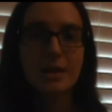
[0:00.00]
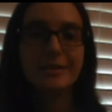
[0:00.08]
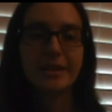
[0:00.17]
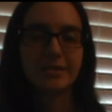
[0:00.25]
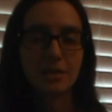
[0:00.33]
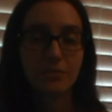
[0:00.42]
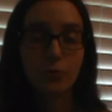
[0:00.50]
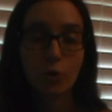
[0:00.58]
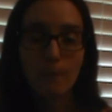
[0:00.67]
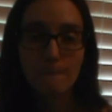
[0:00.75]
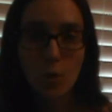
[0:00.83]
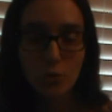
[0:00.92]
testing for
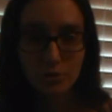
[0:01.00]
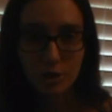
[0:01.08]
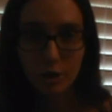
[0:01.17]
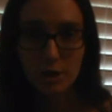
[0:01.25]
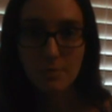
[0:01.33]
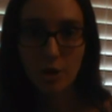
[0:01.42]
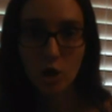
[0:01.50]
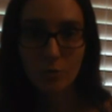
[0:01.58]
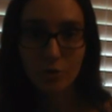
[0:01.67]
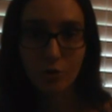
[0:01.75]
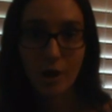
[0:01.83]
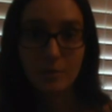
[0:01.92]
ammonia in my
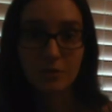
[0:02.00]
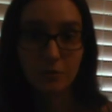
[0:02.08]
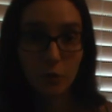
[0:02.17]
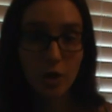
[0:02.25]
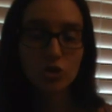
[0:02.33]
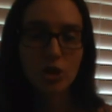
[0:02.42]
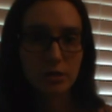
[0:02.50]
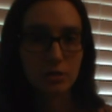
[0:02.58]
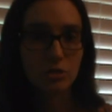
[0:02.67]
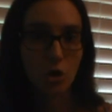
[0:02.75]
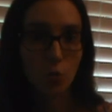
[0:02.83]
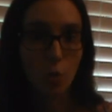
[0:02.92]
hermit crab's fresh and
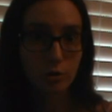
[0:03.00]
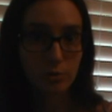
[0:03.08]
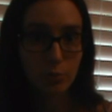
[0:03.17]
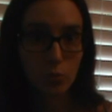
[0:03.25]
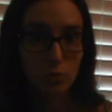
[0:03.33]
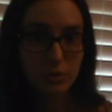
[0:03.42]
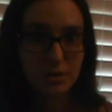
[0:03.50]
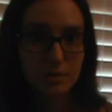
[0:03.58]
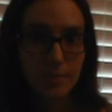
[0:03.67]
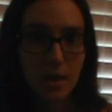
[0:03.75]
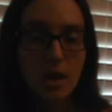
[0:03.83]
saltwater pools.